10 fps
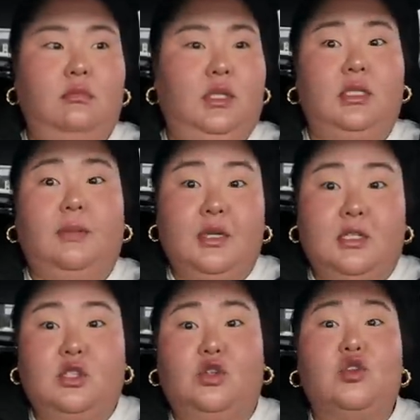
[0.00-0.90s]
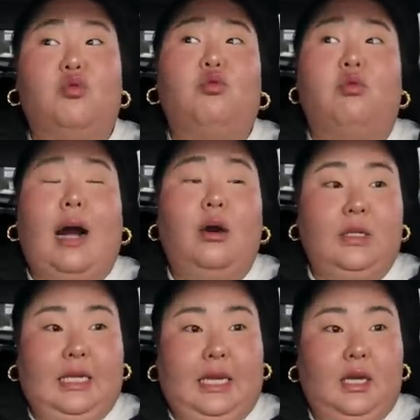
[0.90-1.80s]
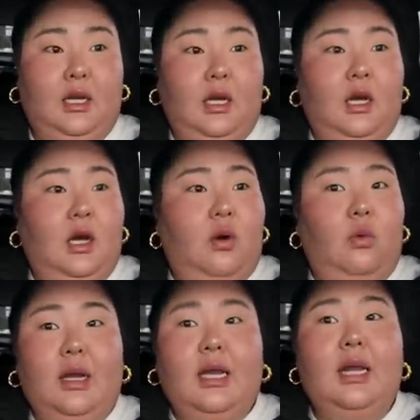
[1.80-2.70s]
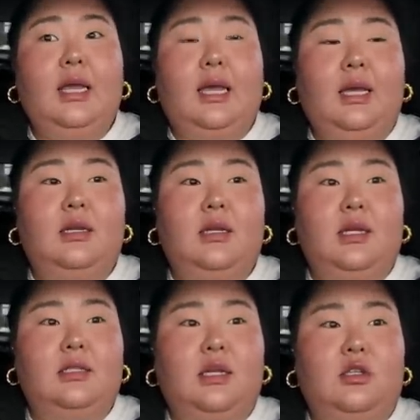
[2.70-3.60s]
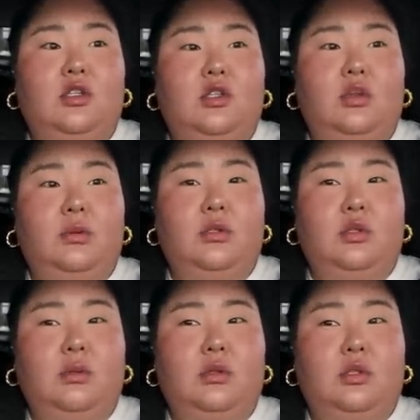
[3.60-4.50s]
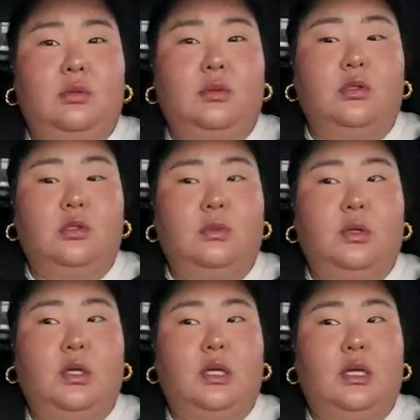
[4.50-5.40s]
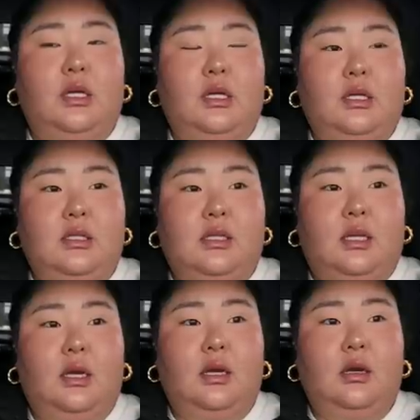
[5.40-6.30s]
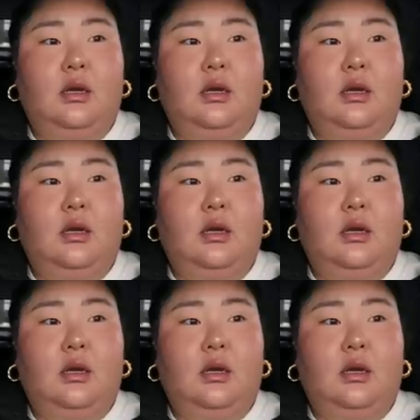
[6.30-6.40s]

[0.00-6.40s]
My stomach is growling. What can I get that's like super, super, super, super easy?